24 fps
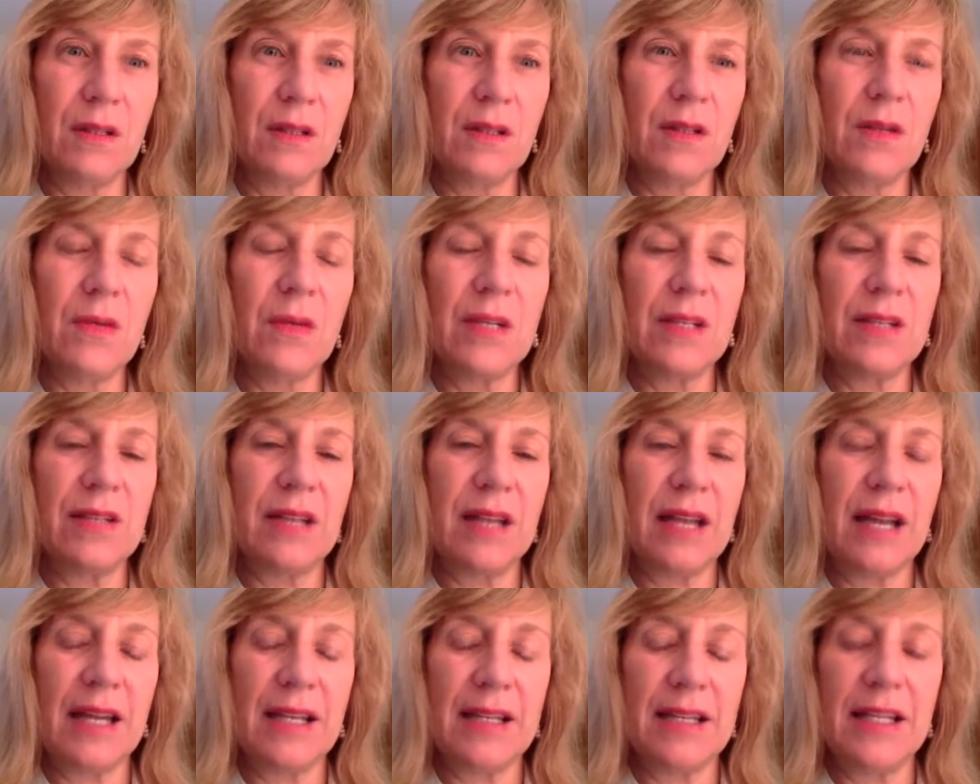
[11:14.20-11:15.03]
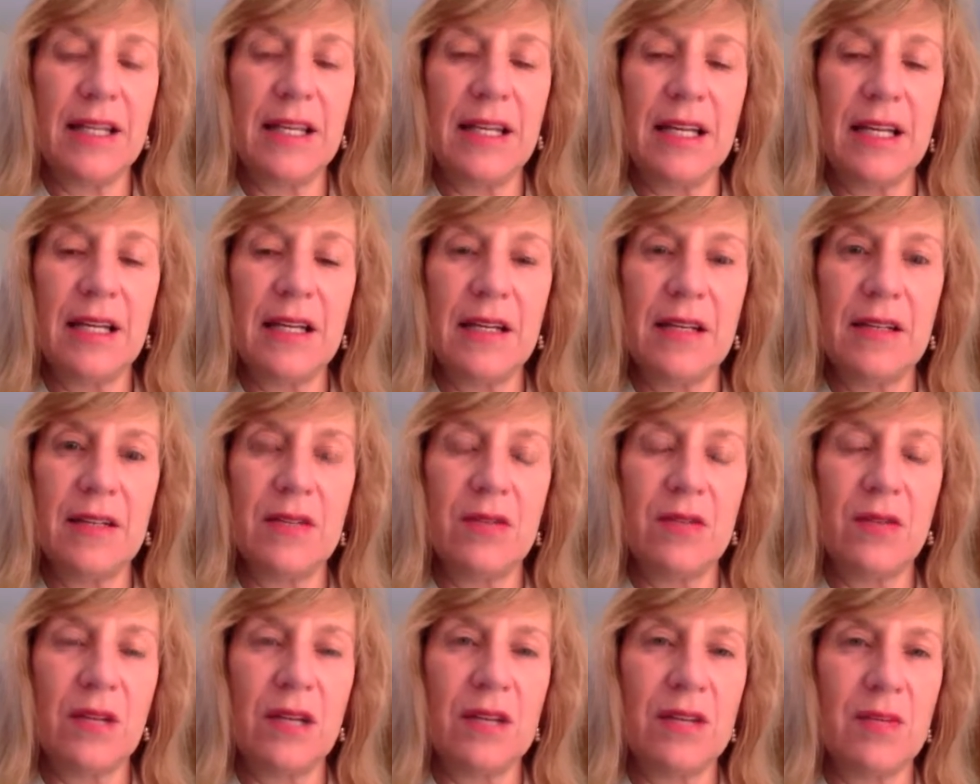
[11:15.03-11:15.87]
USAID
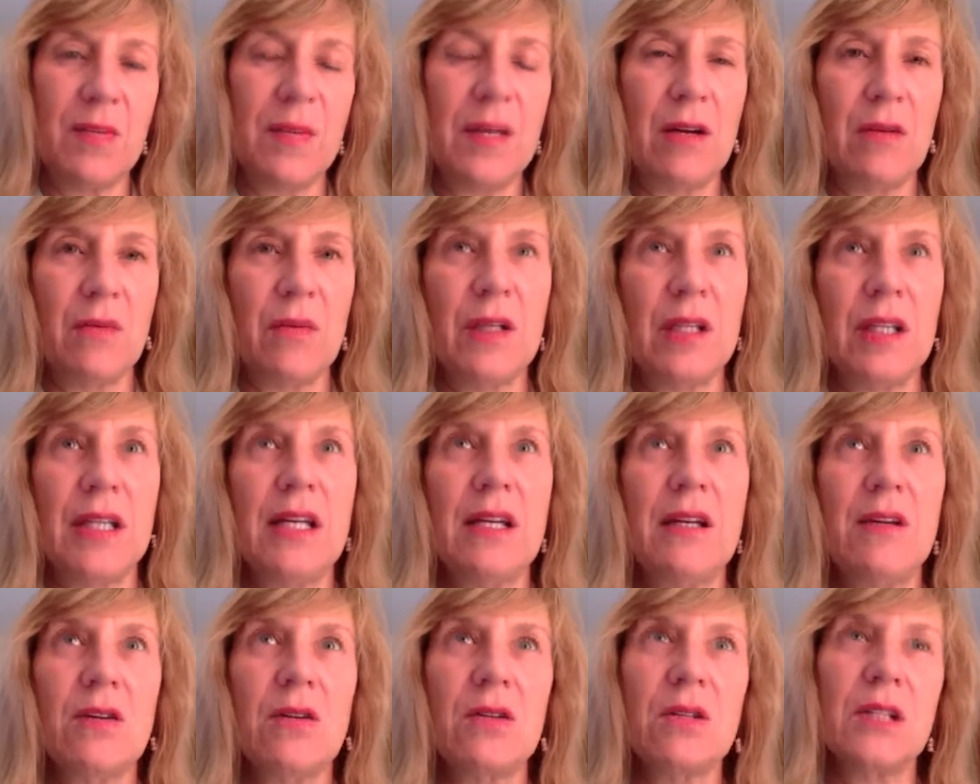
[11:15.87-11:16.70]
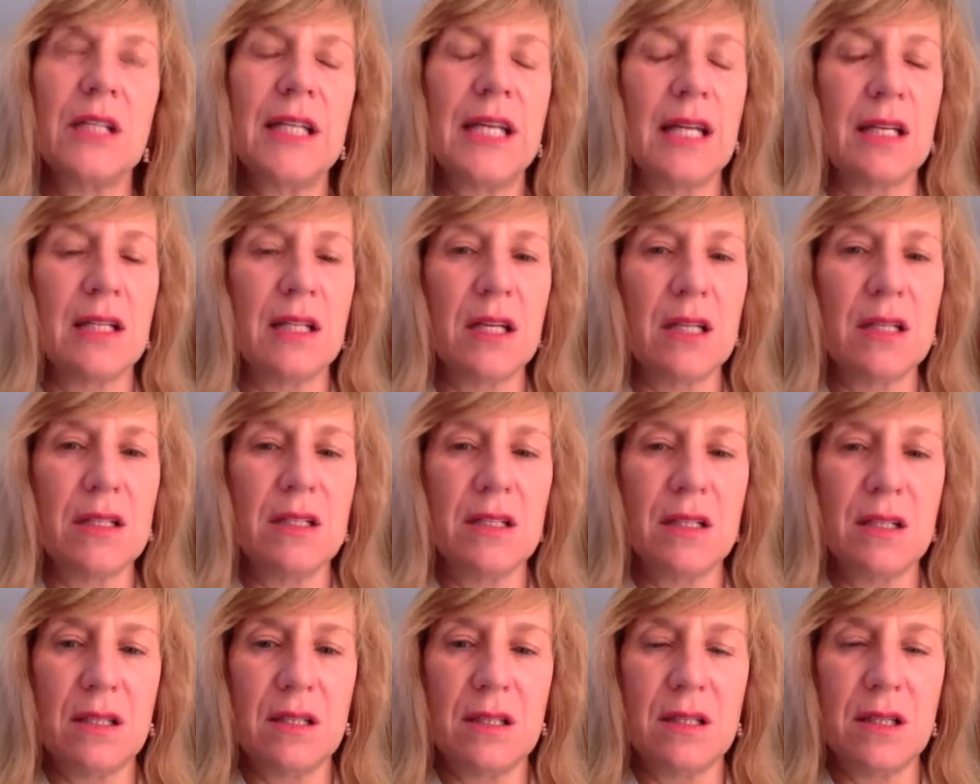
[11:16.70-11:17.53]
has been a really early and
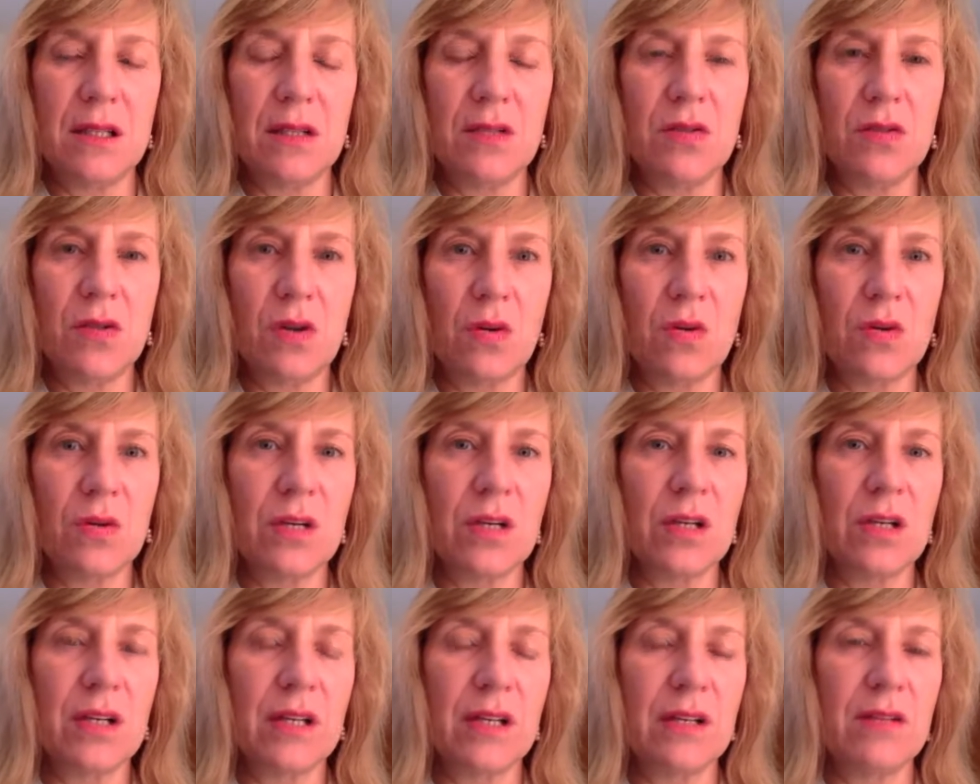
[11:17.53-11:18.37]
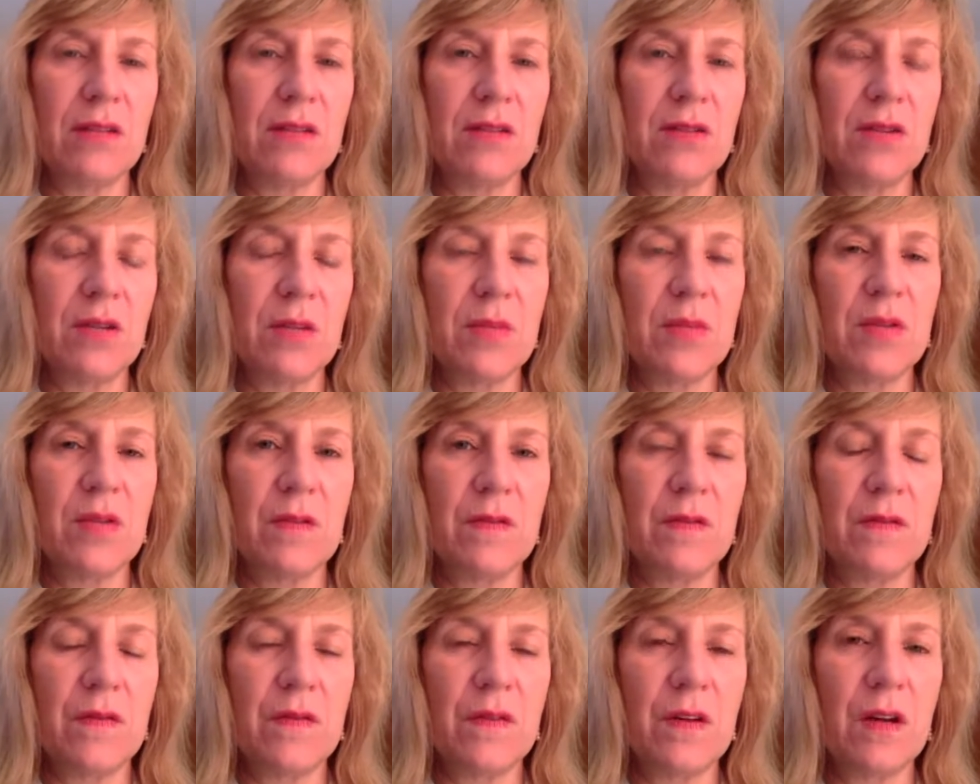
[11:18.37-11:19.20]
consistent donor in terms
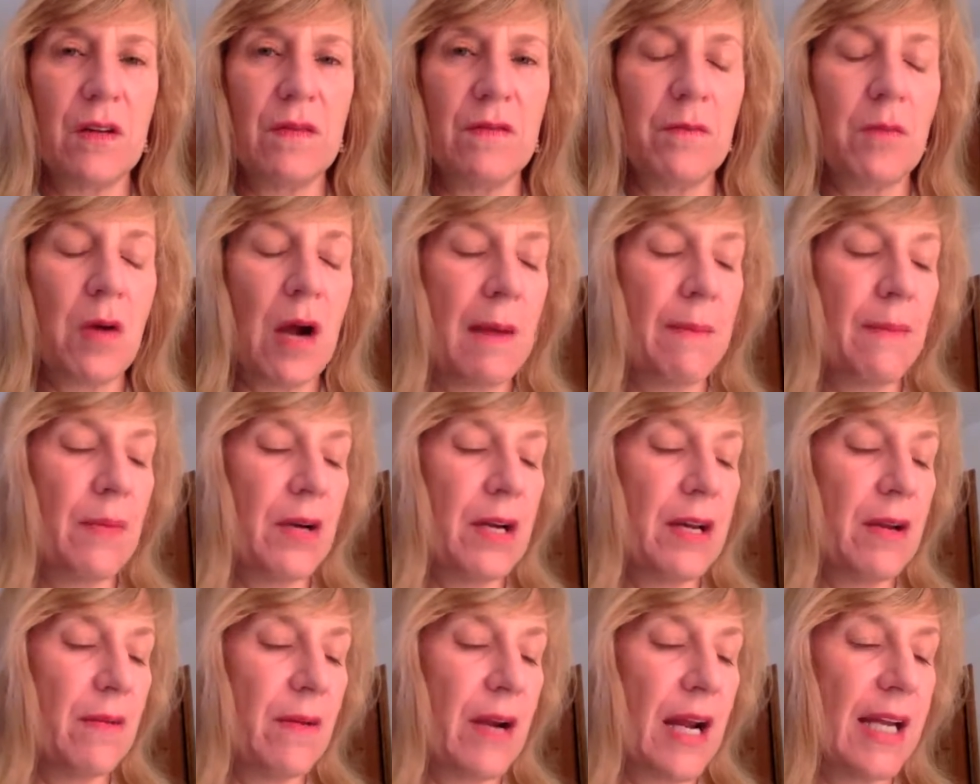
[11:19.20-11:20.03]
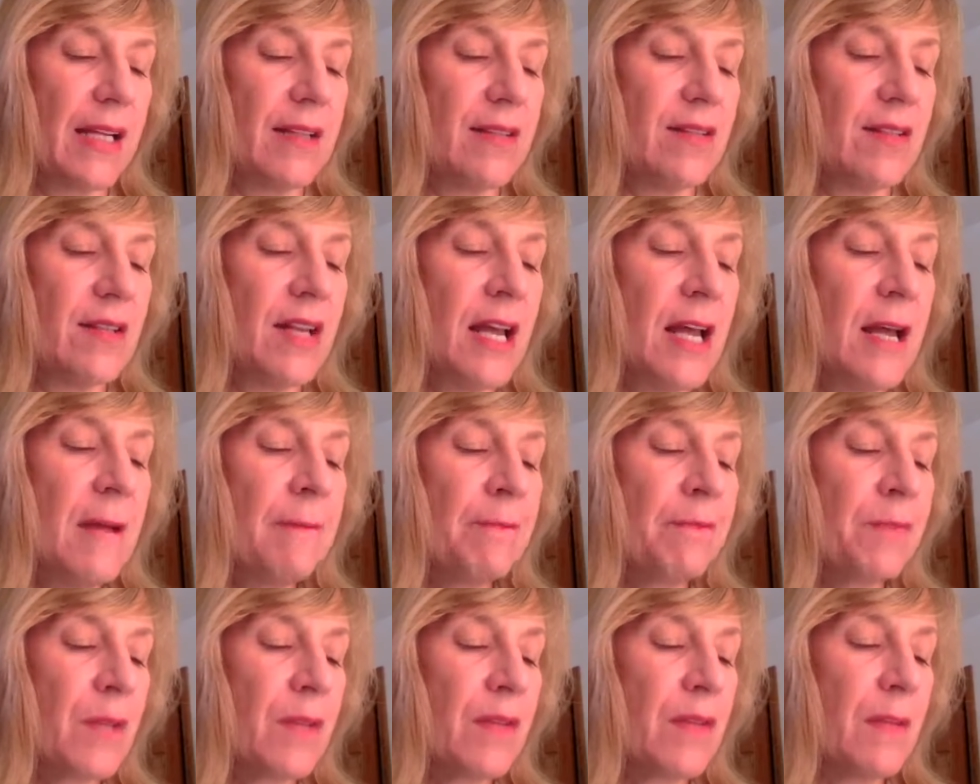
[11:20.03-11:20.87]
of property rights.
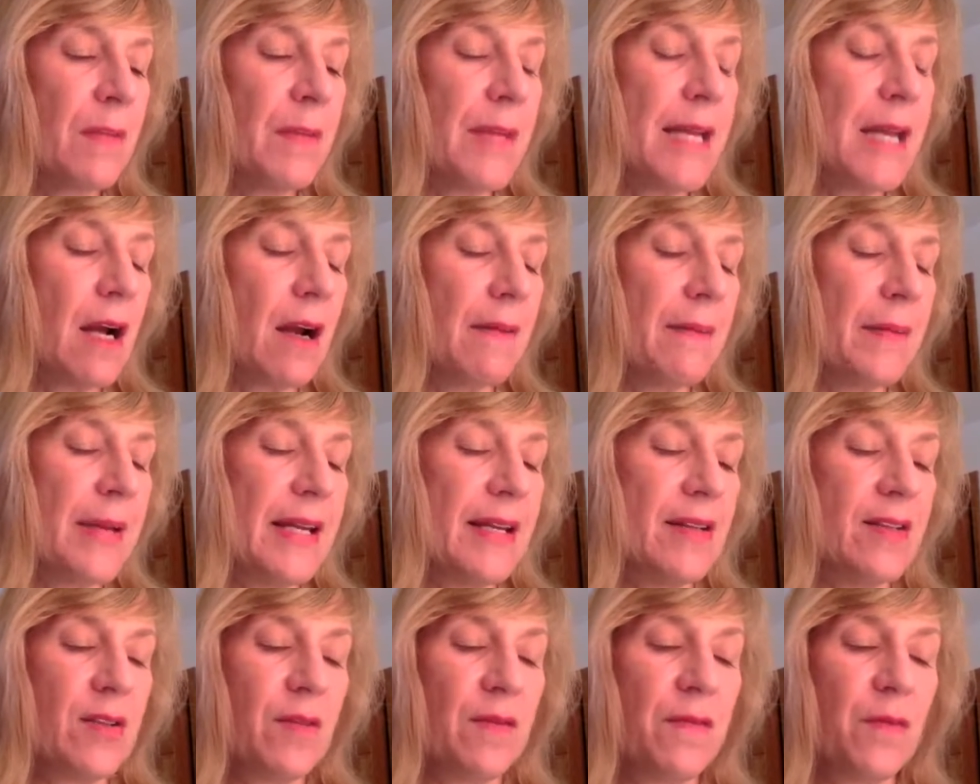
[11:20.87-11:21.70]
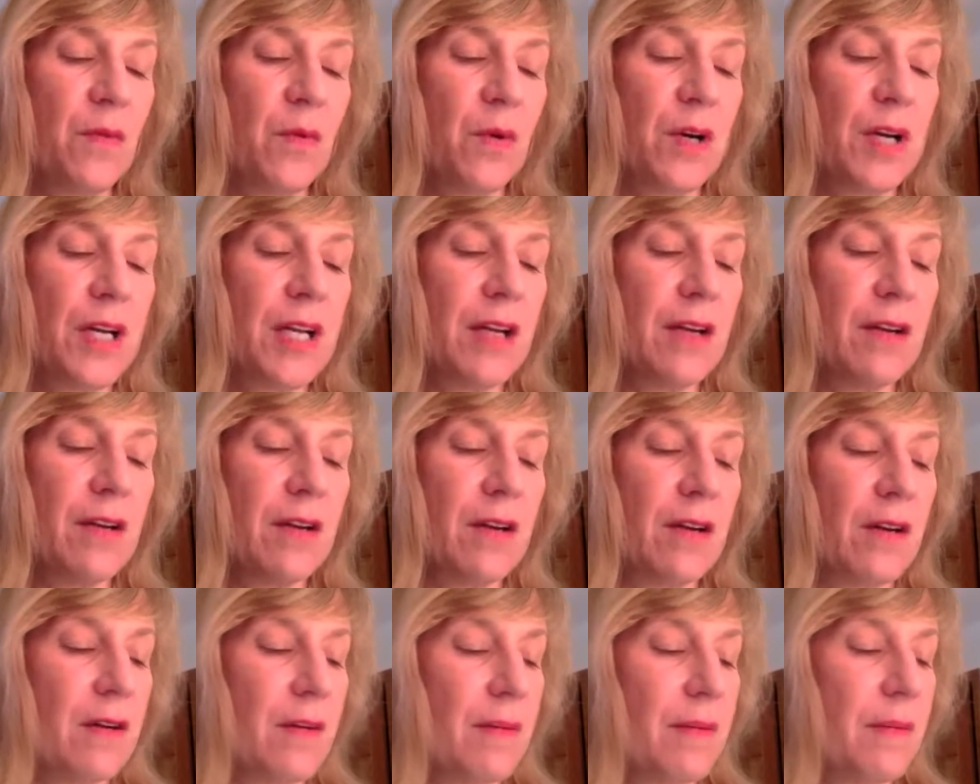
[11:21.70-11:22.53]
The PRP is a
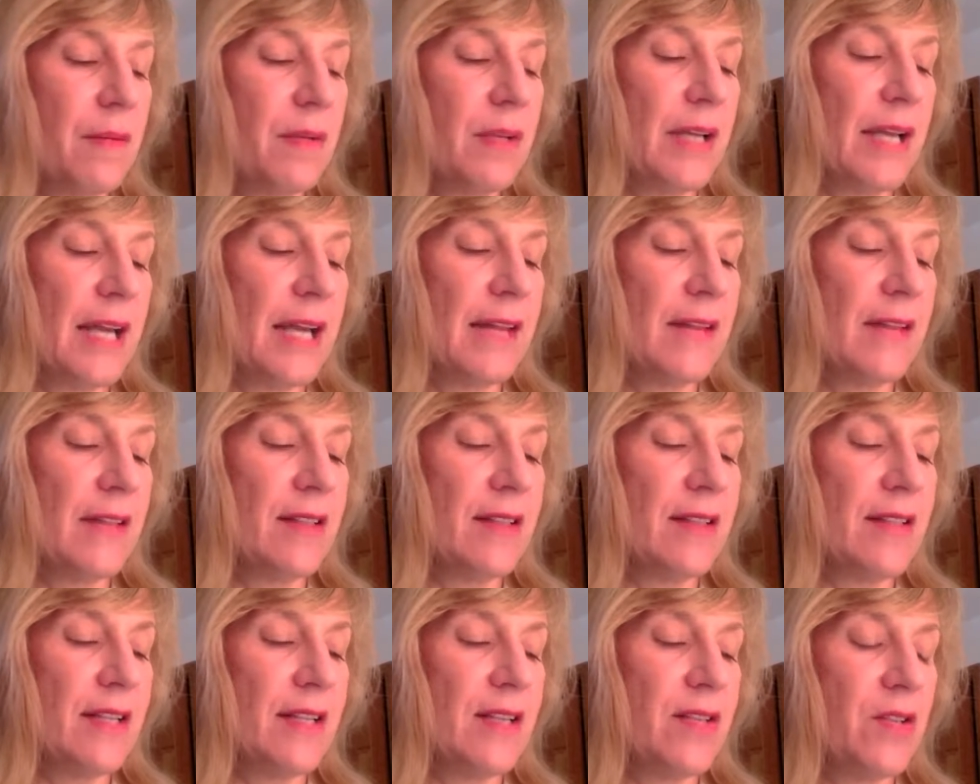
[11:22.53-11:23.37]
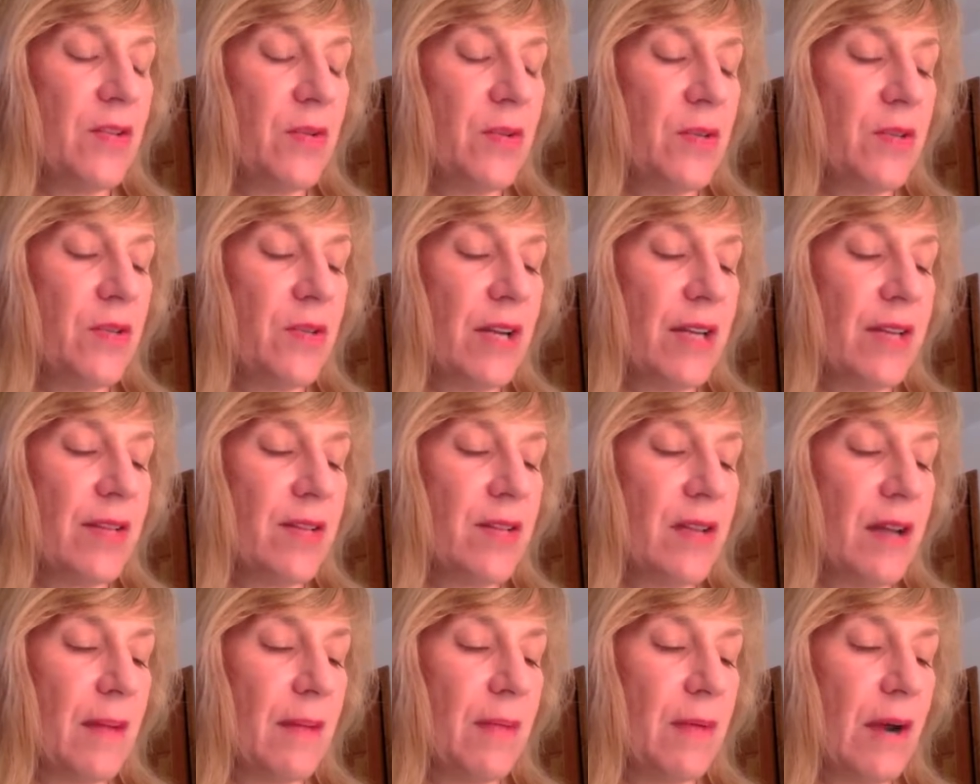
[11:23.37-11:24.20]
4-year plan that seeks to address
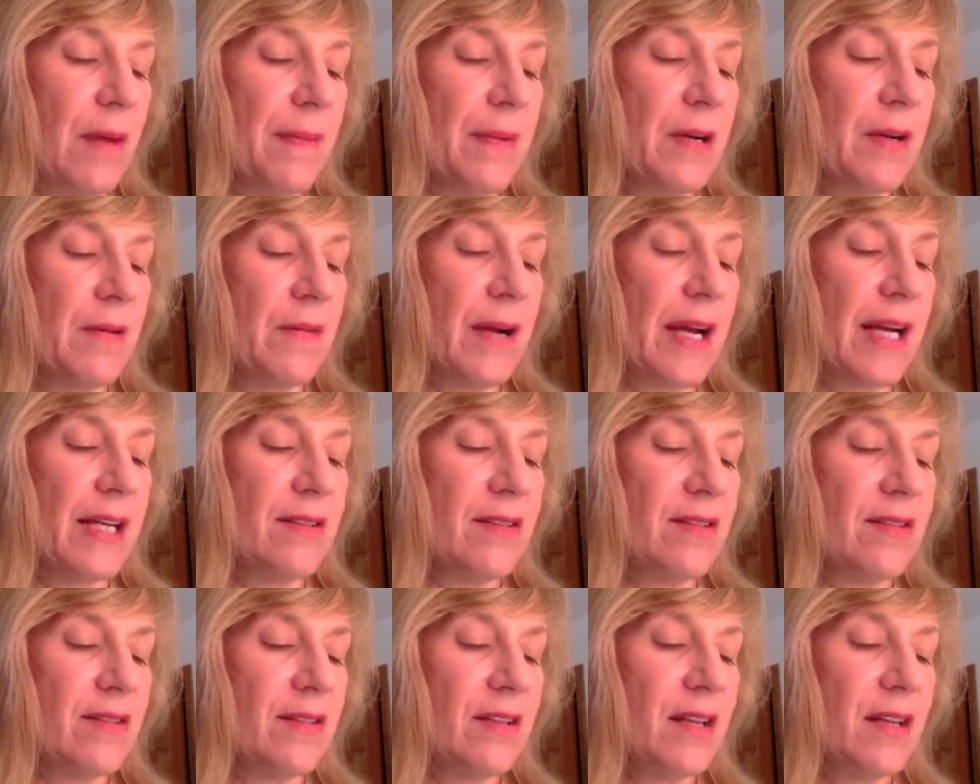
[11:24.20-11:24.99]
property rights